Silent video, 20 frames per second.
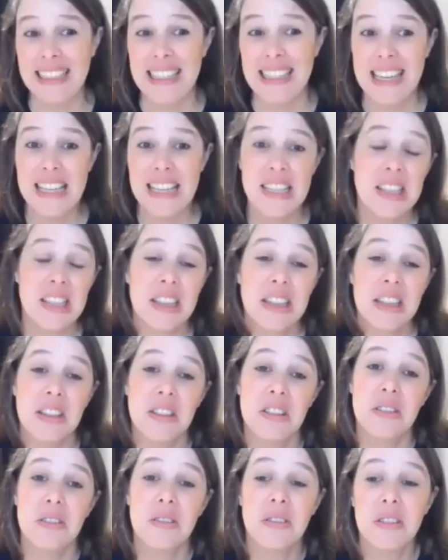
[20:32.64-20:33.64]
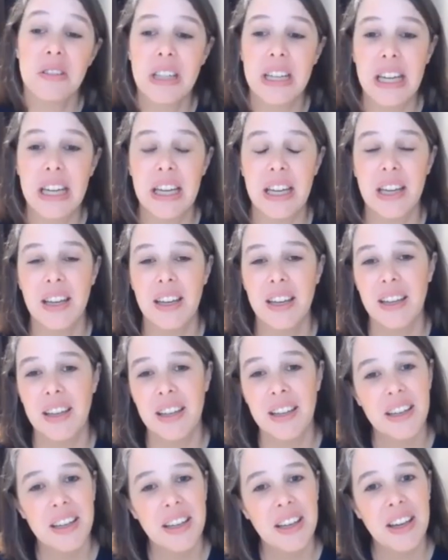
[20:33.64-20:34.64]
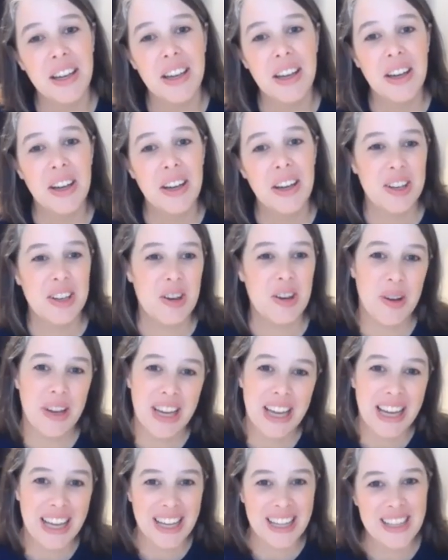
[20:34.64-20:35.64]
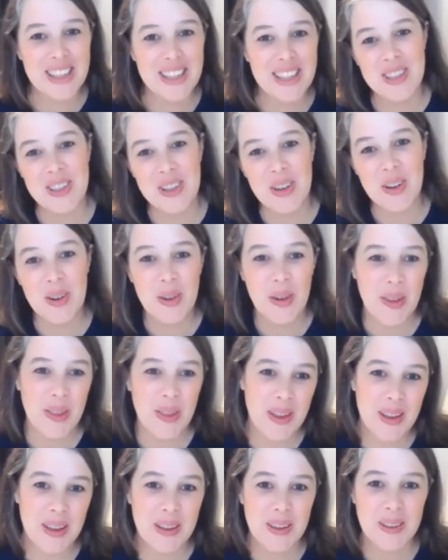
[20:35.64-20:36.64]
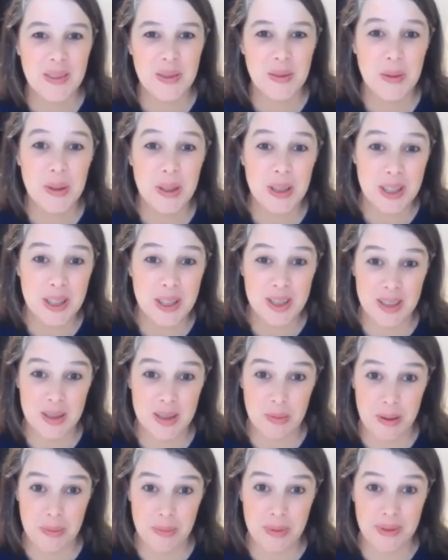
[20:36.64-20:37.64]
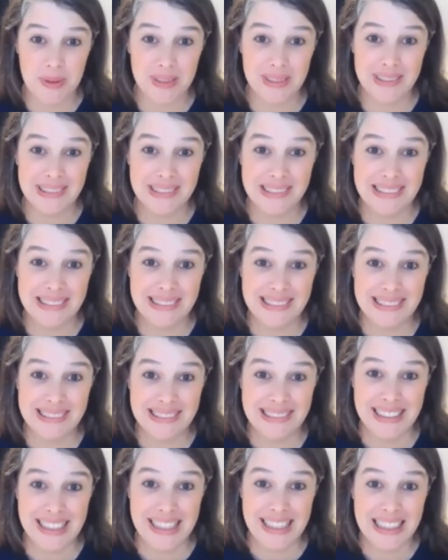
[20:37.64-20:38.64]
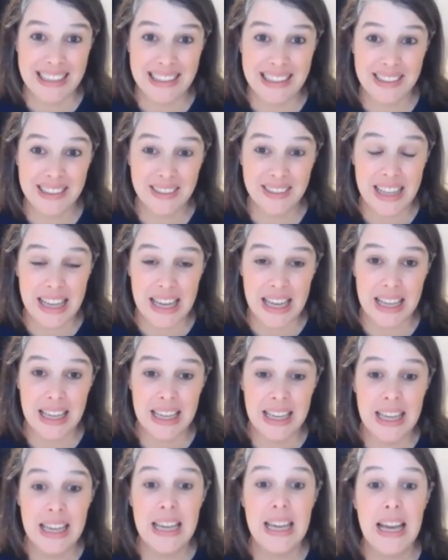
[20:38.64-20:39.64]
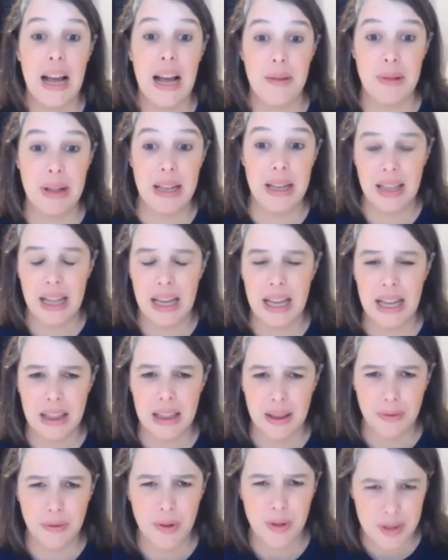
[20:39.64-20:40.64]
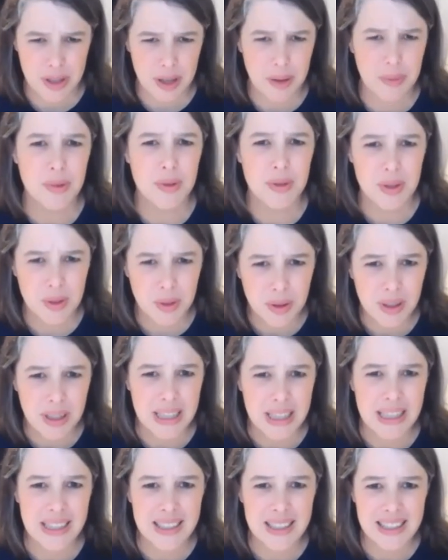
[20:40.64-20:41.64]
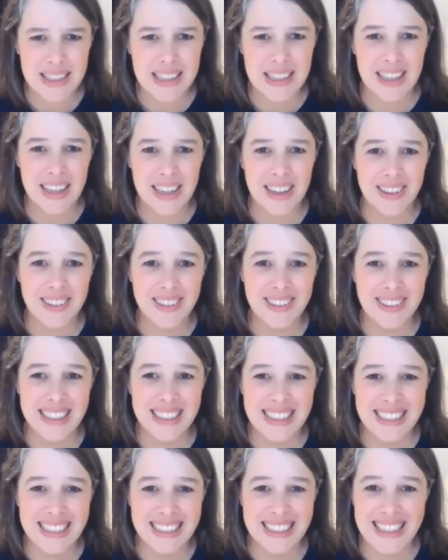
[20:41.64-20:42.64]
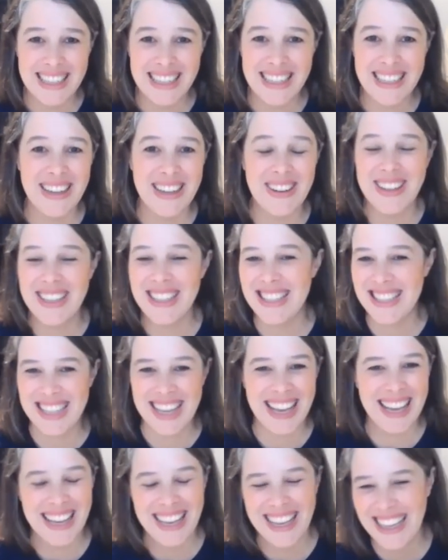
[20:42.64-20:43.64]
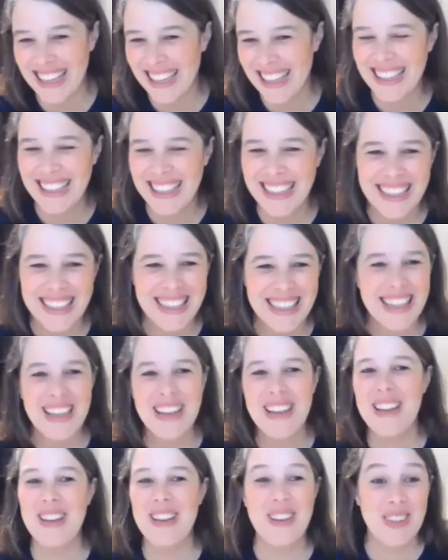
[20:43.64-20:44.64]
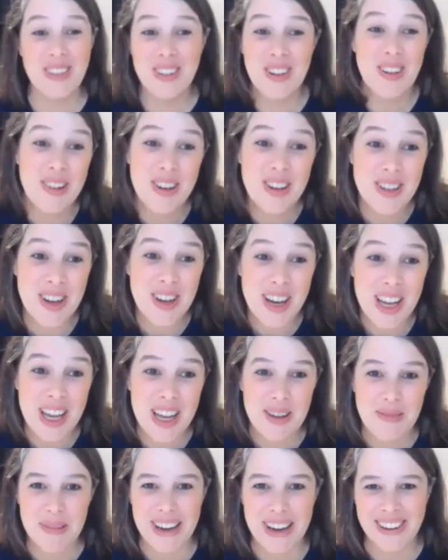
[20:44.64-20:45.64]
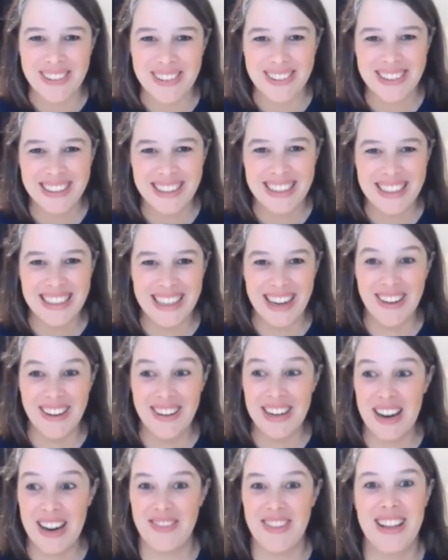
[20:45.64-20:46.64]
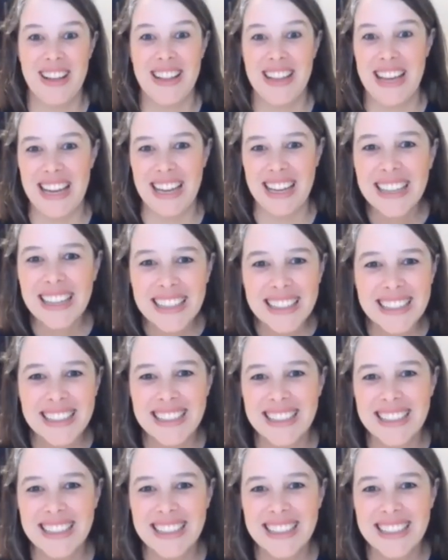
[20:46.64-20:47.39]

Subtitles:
he's literally going against all the religious people, you know, like, I mean, like in the first couple stories, you know, he's saying, you don't know what you're talking about, you know? And I feel like,